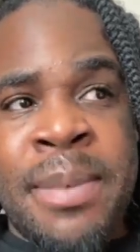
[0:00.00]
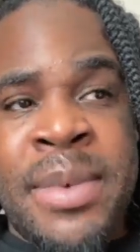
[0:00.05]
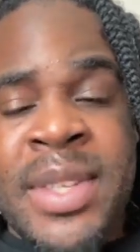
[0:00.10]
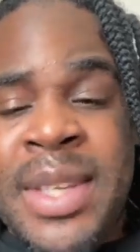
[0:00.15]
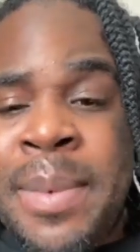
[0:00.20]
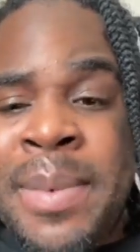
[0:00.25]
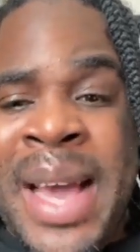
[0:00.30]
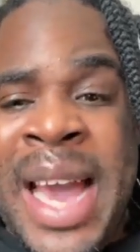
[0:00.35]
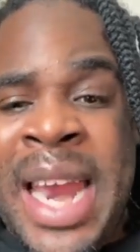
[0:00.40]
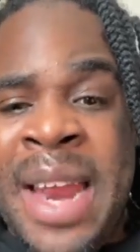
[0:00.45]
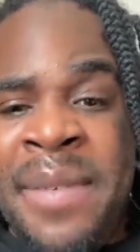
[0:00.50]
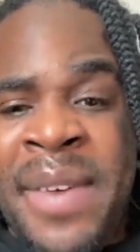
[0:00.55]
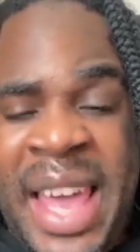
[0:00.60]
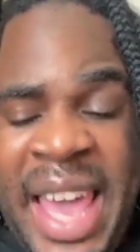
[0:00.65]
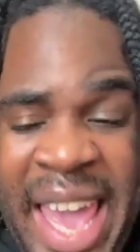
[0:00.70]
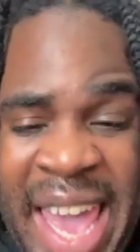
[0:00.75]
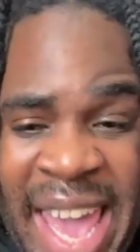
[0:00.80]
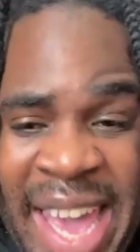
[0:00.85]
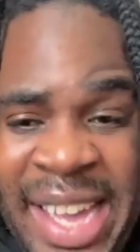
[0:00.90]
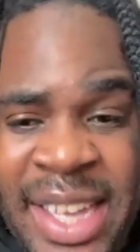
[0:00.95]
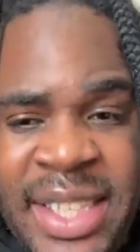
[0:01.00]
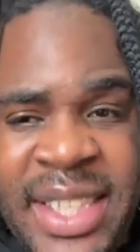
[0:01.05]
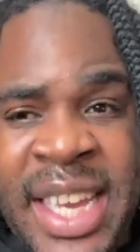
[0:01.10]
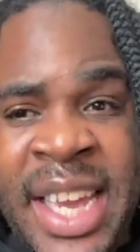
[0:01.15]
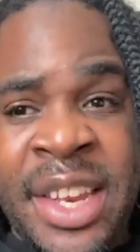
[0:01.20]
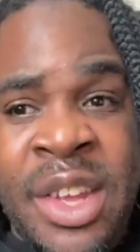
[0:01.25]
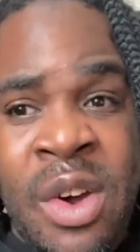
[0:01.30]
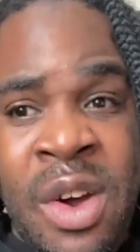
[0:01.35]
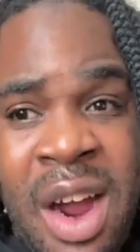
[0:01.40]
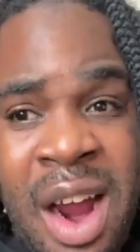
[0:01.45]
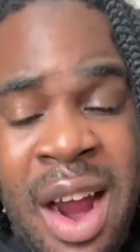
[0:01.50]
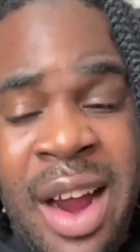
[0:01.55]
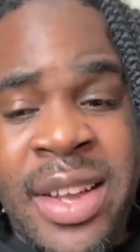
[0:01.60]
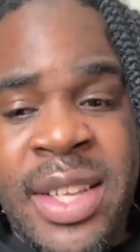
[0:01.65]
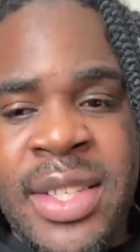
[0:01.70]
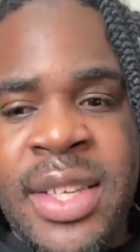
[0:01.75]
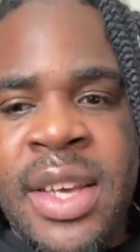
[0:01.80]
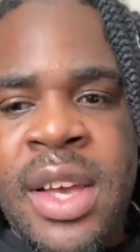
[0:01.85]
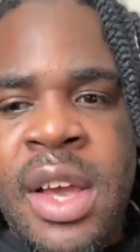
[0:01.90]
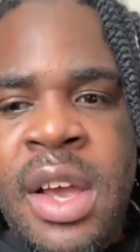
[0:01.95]
some kind of hate in your
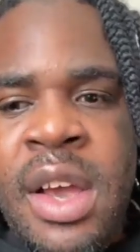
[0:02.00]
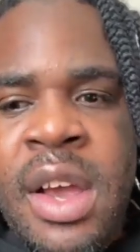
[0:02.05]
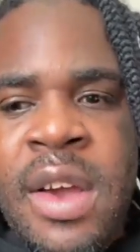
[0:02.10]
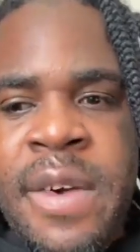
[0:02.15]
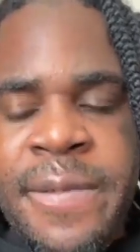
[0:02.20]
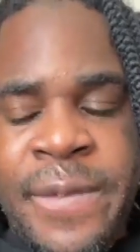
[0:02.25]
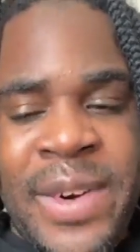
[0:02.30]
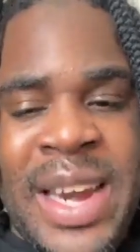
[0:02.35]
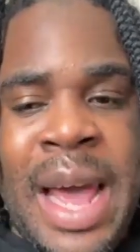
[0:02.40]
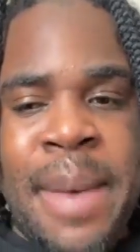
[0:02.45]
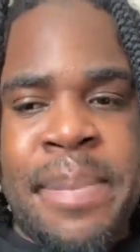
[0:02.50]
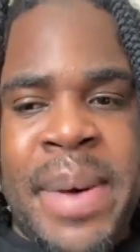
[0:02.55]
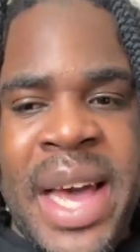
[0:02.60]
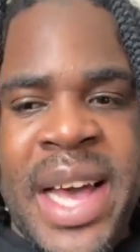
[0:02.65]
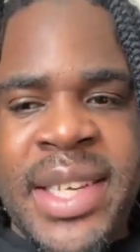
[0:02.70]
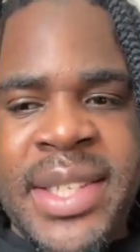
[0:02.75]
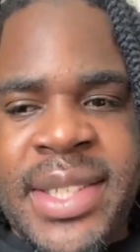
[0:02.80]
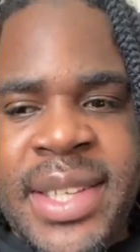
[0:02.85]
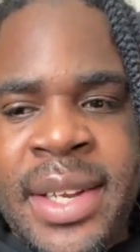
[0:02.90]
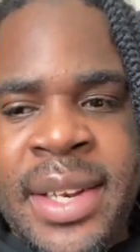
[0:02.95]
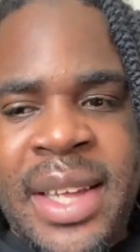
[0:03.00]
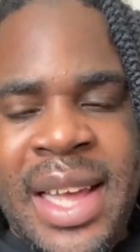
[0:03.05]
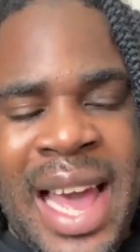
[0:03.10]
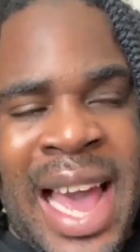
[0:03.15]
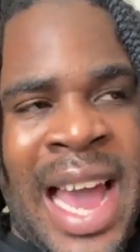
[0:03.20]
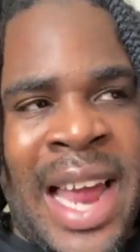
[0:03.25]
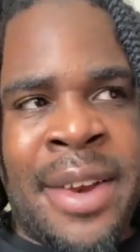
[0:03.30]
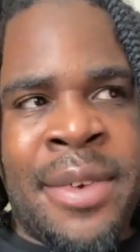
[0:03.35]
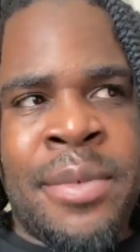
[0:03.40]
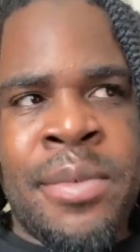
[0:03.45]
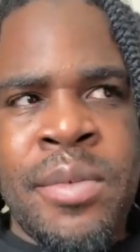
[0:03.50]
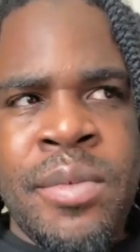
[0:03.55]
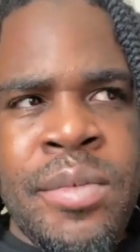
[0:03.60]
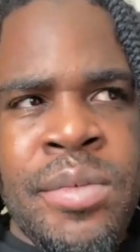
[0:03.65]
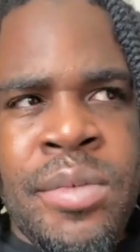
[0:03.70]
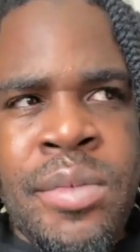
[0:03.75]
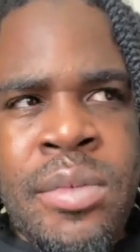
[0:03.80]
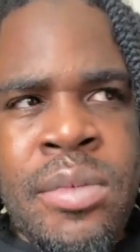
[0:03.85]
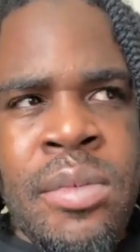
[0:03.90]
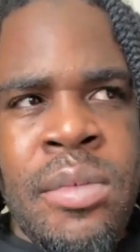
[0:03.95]
heart for that person, and
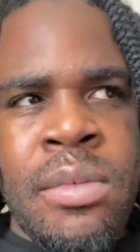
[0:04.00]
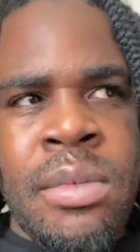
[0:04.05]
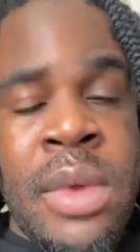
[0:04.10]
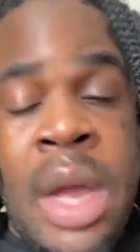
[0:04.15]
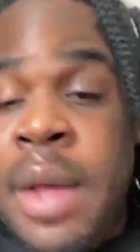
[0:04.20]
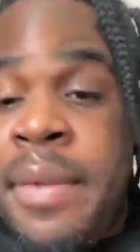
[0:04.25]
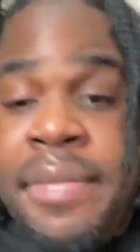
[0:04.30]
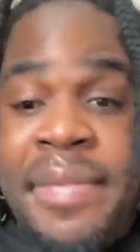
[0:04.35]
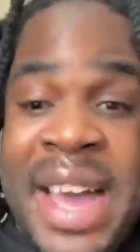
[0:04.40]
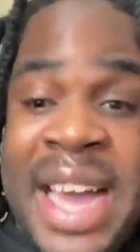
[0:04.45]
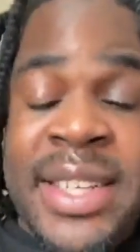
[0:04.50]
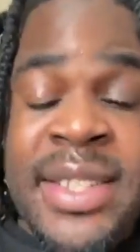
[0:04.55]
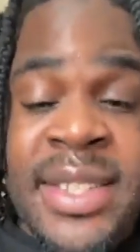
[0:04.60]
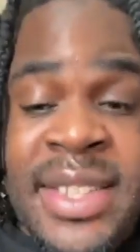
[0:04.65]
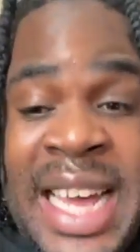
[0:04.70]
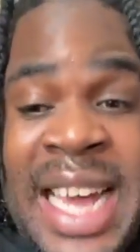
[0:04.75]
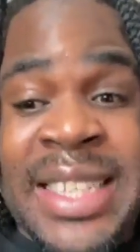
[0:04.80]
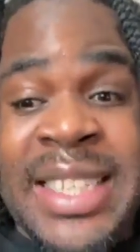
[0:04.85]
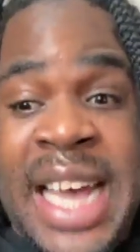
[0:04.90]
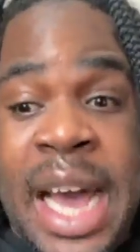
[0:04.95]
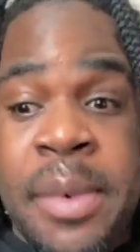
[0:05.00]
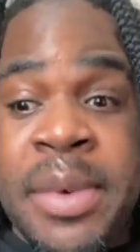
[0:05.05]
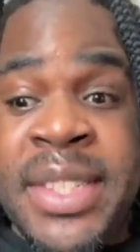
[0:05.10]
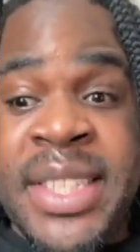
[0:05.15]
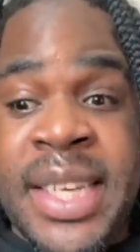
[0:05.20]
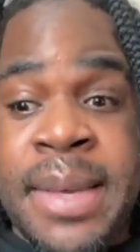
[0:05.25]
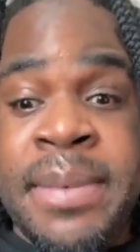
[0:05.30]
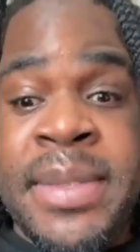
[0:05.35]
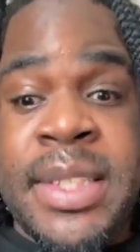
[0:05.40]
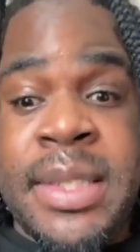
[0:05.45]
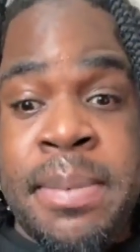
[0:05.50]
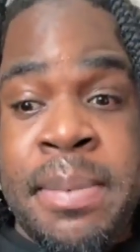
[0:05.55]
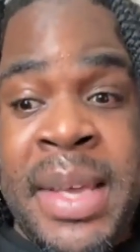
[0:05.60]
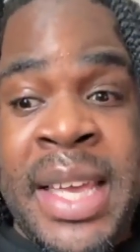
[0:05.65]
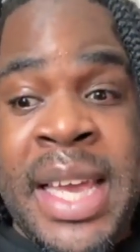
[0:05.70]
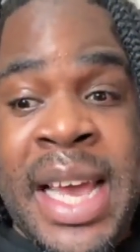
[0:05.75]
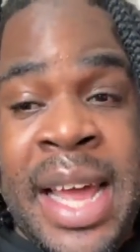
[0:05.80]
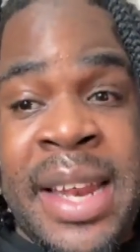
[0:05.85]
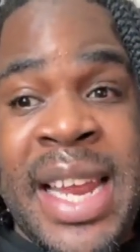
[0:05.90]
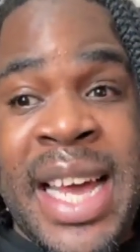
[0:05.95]
that's how it seems to
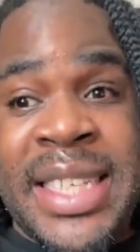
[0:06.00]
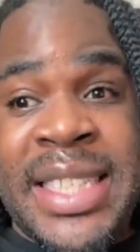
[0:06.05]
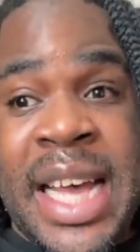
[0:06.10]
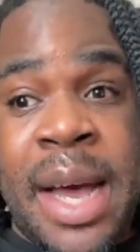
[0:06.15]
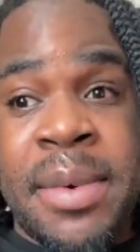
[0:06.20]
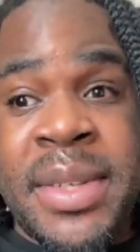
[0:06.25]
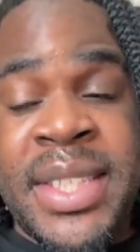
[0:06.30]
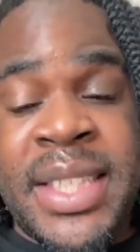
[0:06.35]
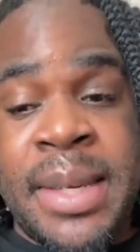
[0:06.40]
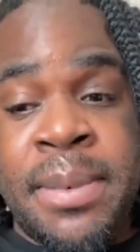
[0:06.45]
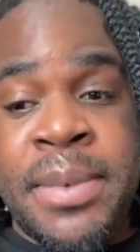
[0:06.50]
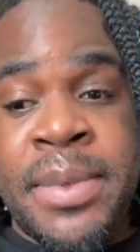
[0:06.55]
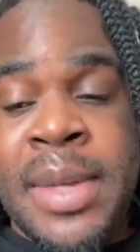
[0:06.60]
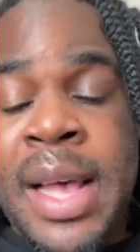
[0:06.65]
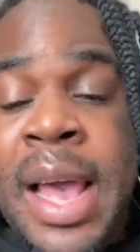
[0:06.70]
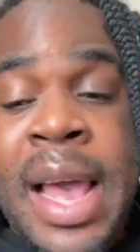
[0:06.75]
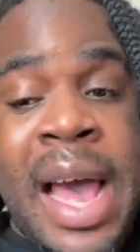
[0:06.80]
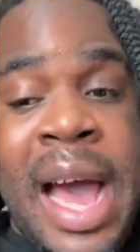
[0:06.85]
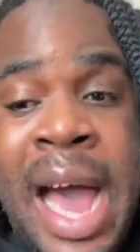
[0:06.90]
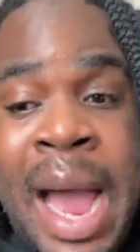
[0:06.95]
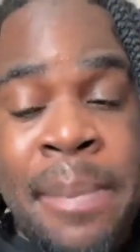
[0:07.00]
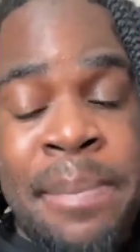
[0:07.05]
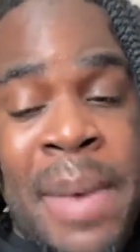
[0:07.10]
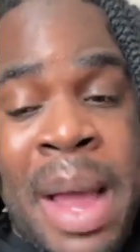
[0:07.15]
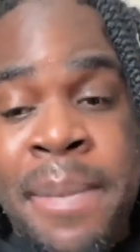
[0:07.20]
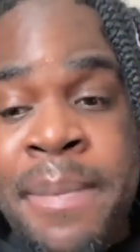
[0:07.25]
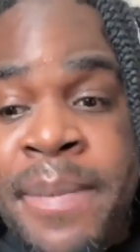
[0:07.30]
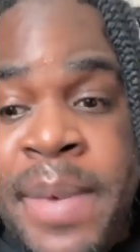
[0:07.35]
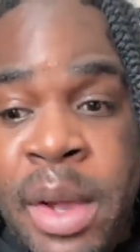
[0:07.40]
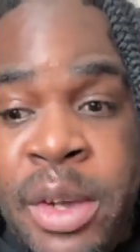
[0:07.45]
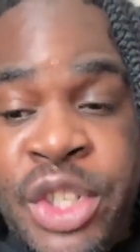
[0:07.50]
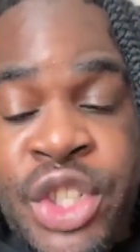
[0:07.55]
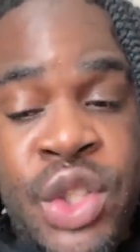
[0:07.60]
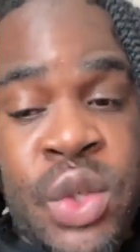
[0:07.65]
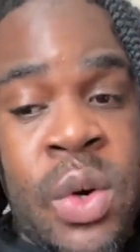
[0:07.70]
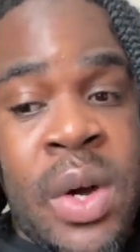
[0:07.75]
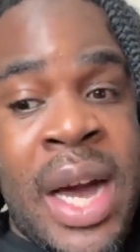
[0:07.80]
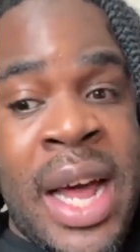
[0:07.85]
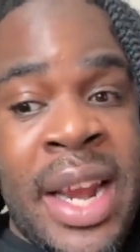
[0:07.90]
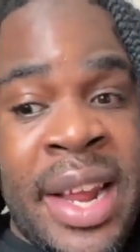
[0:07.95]
me, and that's how it seems. I'm very
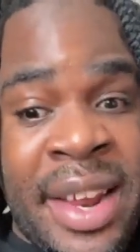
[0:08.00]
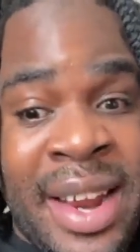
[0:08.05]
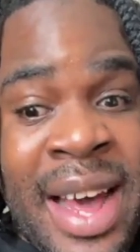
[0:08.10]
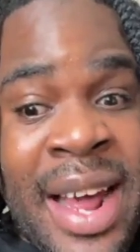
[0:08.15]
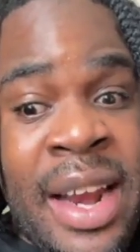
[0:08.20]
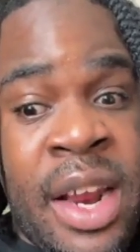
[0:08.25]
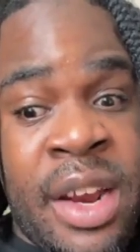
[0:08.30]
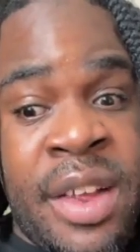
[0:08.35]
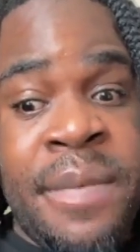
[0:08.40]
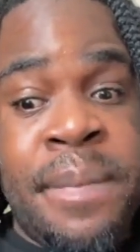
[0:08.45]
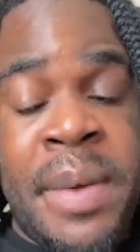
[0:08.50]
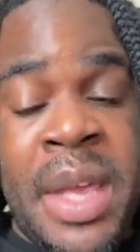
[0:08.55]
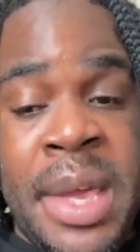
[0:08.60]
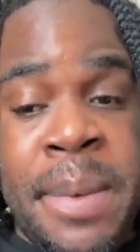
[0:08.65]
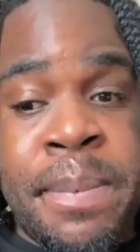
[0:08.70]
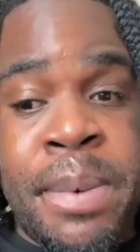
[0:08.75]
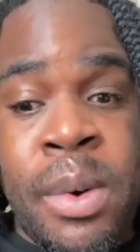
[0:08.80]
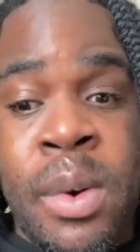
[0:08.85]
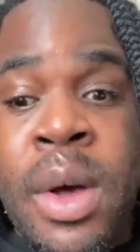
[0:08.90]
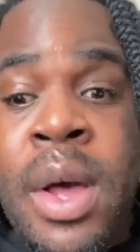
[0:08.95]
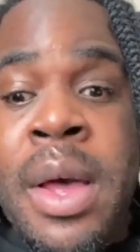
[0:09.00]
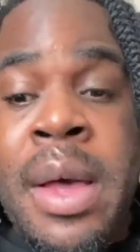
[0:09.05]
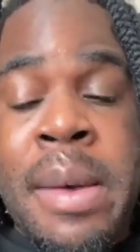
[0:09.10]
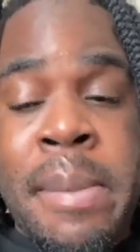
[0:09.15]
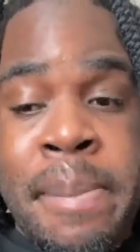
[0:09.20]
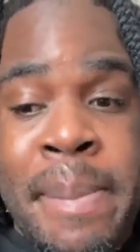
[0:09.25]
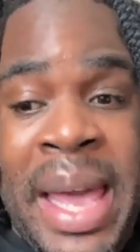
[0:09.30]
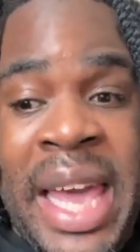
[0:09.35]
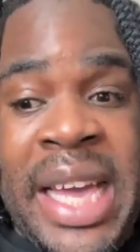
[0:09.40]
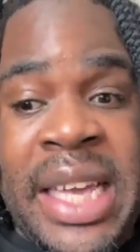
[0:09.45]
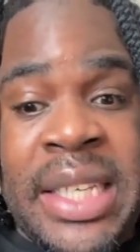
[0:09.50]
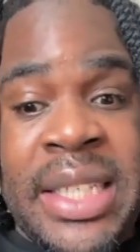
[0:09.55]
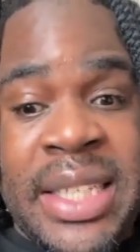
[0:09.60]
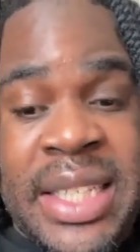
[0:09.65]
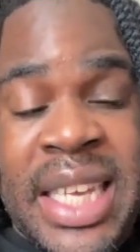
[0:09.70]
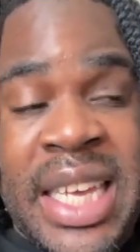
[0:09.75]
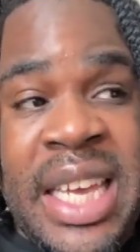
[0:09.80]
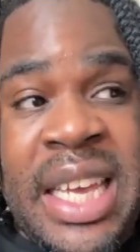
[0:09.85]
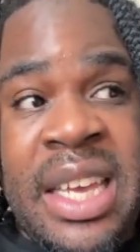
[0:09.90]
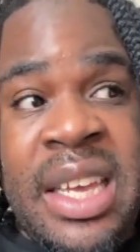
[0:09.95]
sure a lot of people may
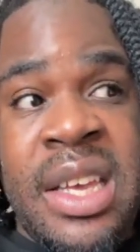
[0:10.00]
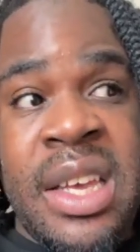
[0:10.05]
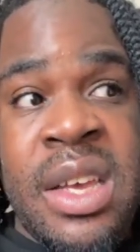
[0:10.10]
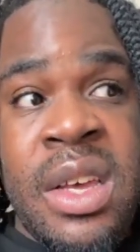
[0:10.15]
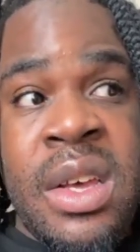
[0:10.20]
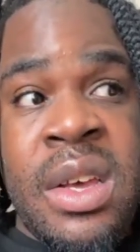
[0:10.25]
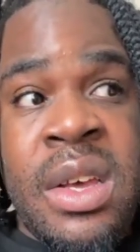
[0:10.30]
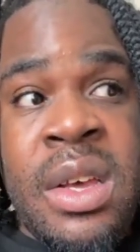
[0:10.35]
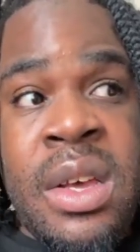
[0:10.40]
see